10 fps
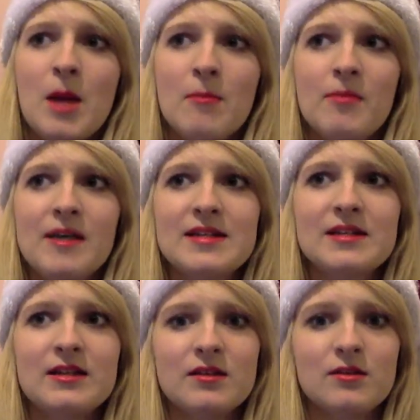but
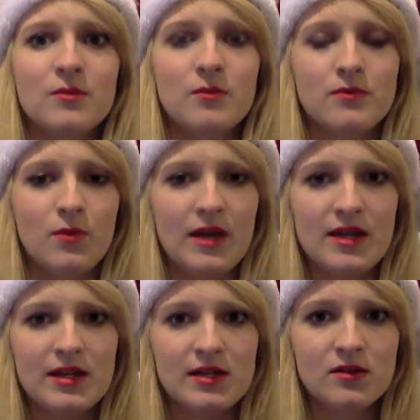basically the way
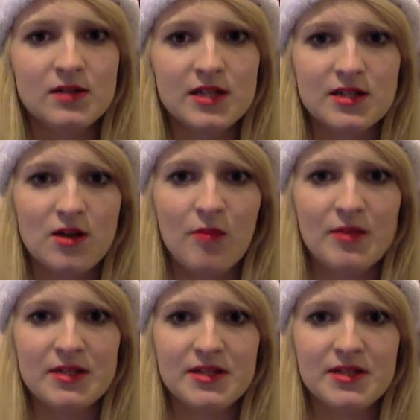it looks is opposite.